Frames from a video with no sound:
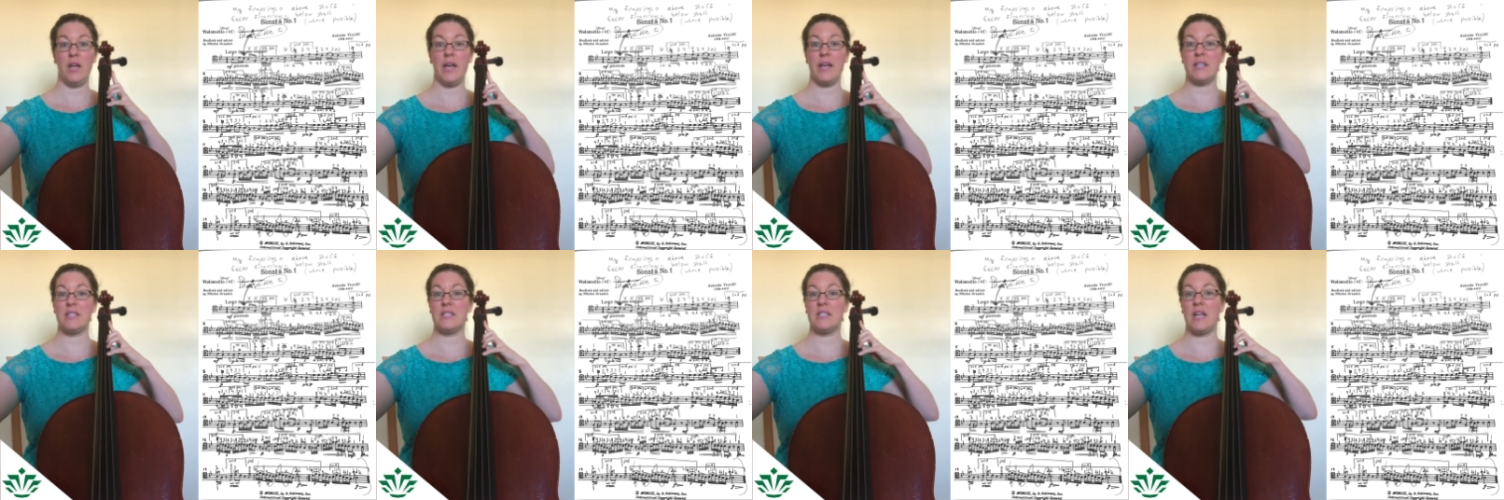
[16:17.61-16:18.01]

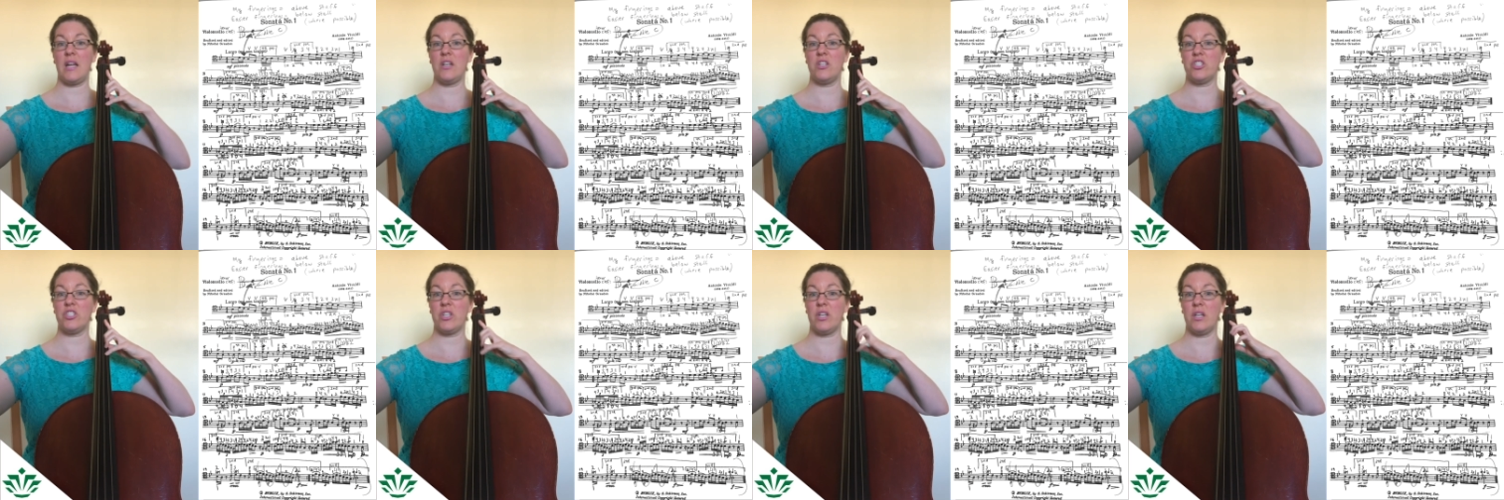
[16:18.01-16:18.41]

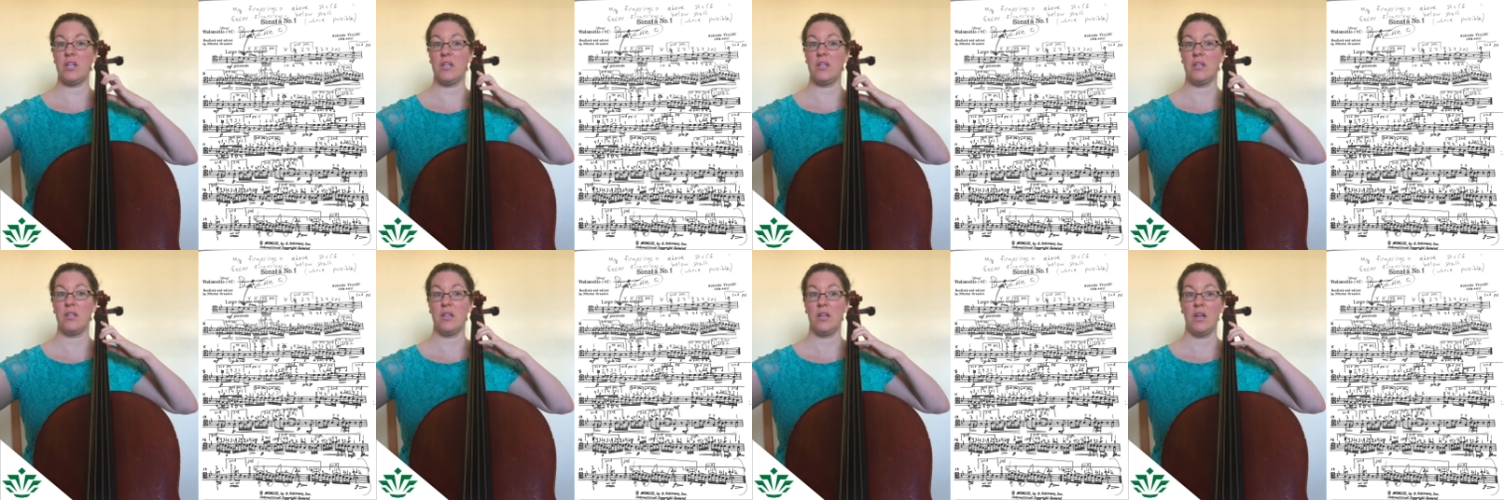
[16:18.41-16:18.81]

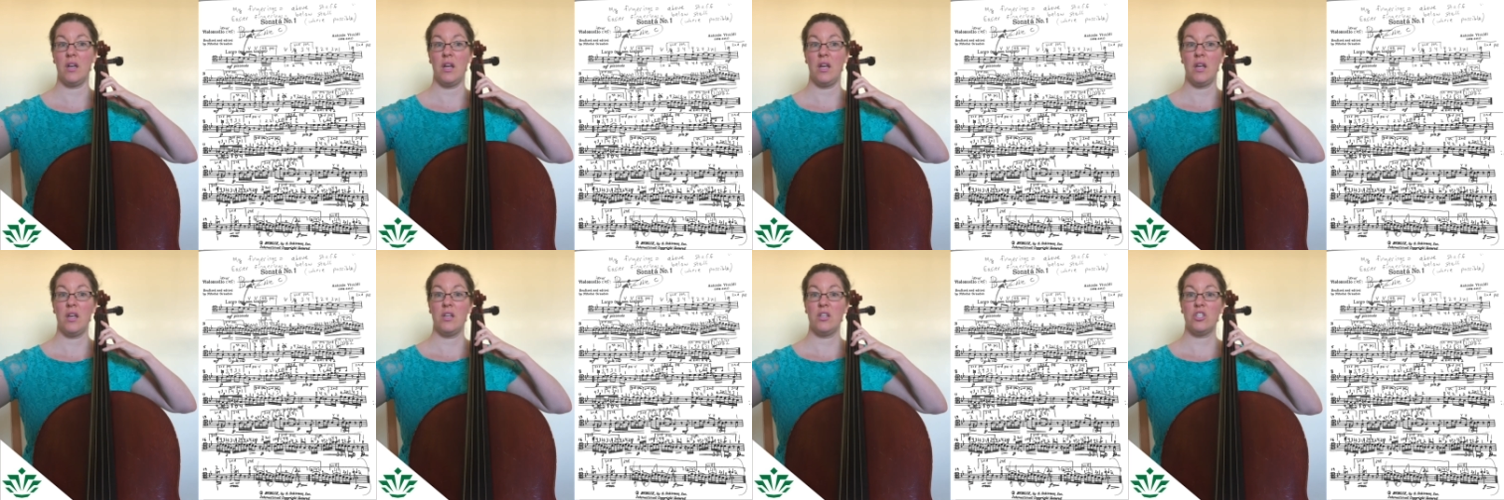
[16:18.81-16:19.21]

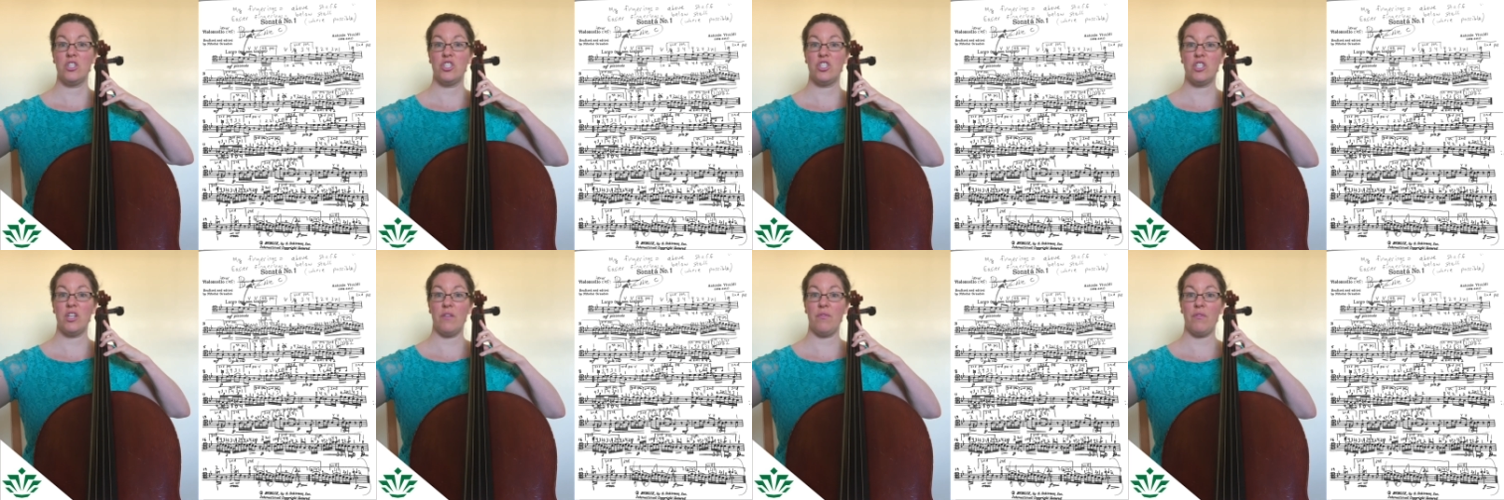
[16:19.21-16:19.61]
Extension.
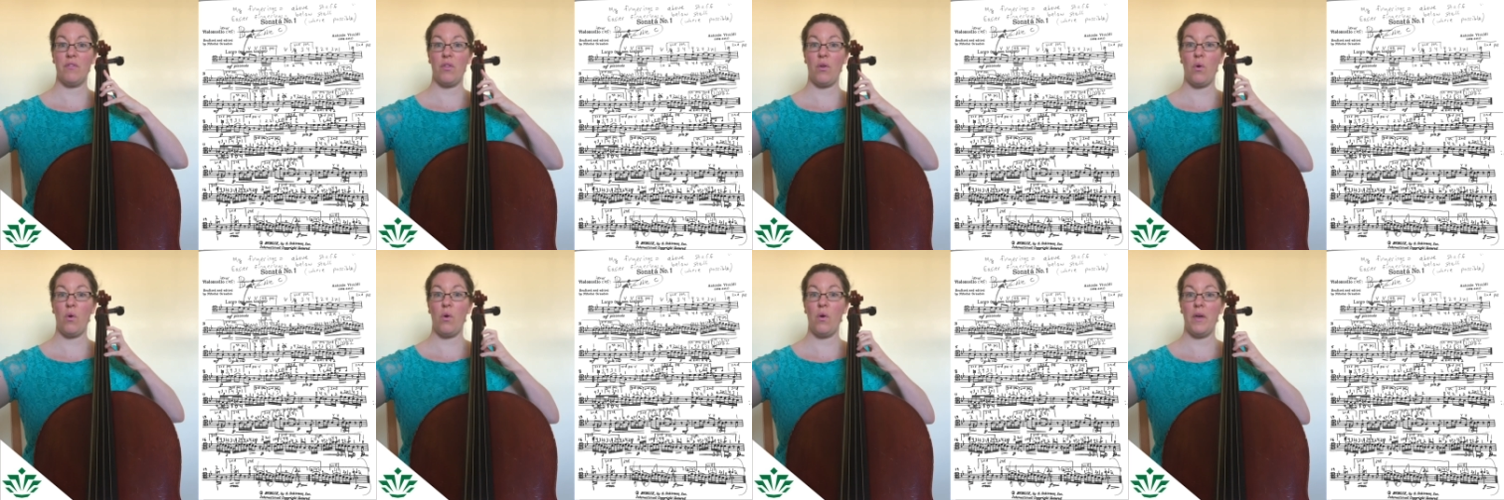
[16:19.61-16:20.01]
Shift
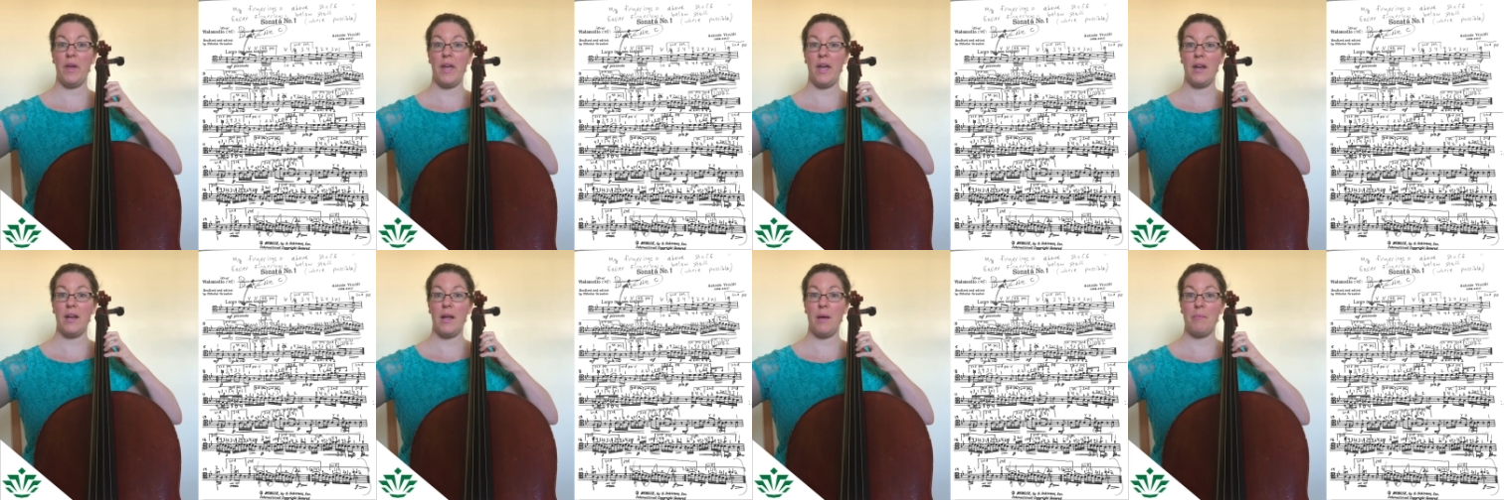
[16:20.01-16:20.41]
the whole
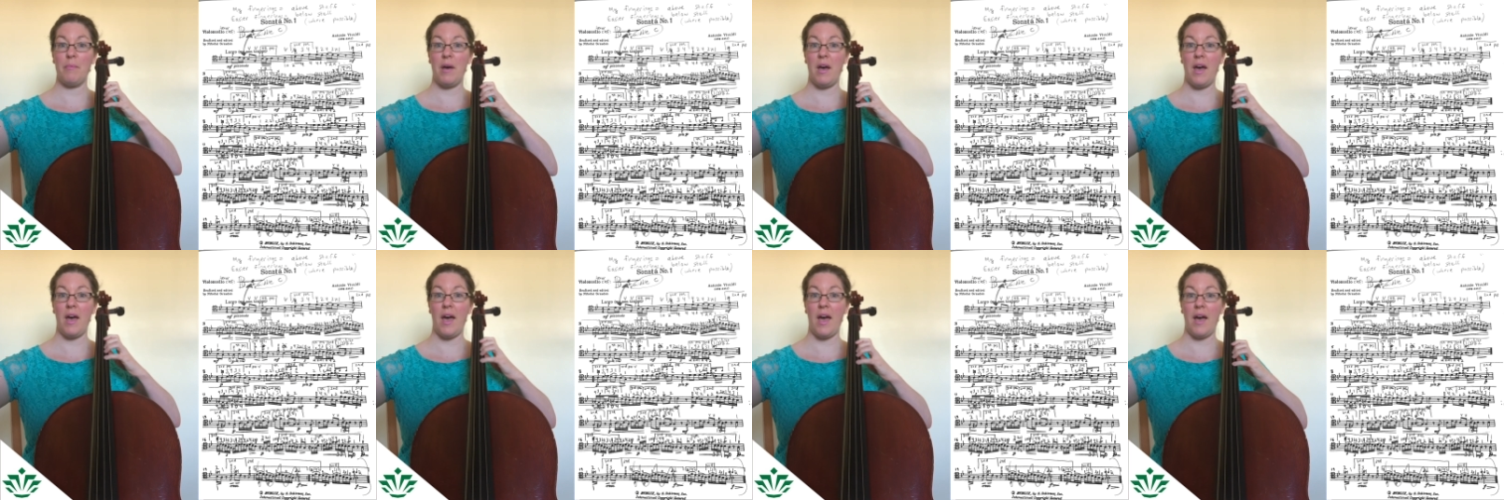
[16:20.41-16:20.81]
hand
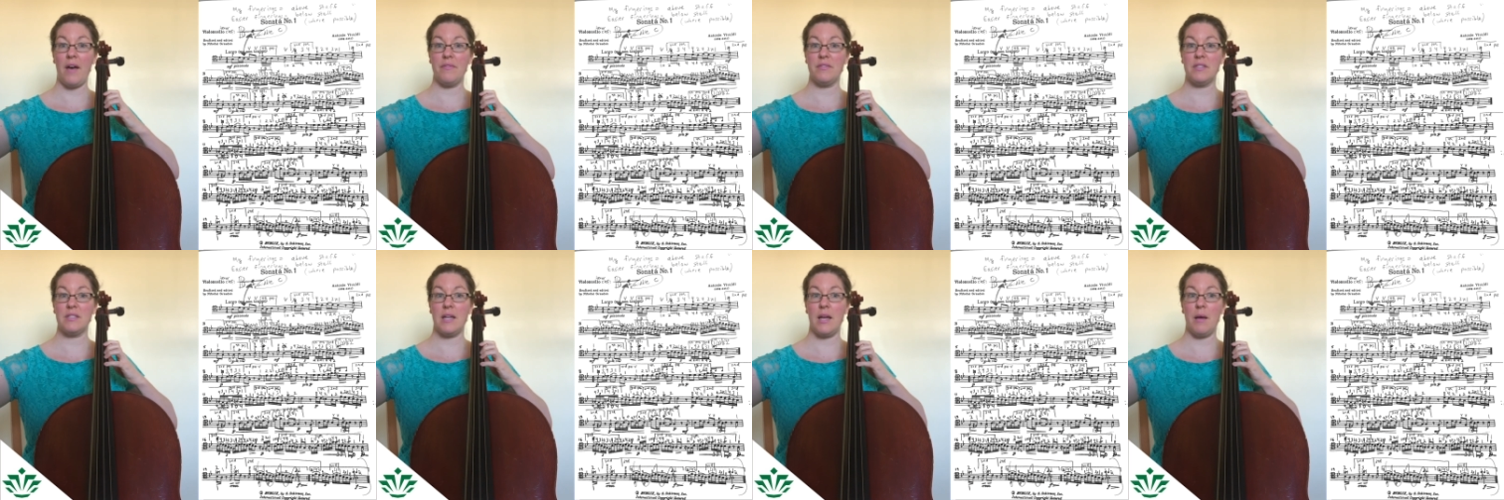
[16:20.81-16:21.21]
up a
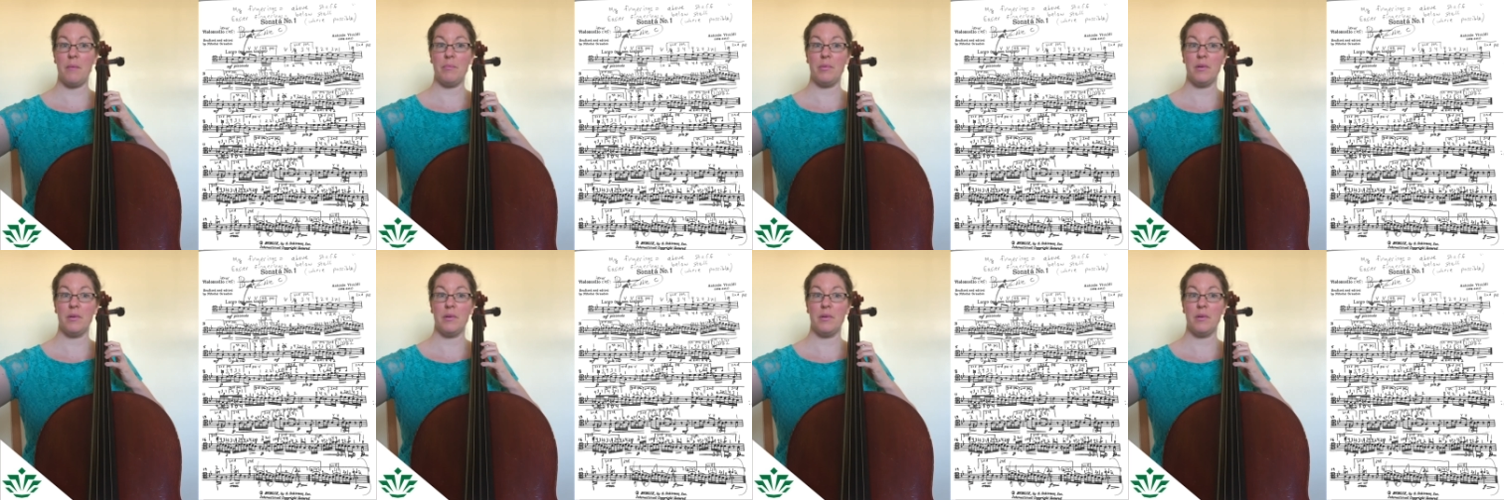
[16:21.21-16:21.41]
half step.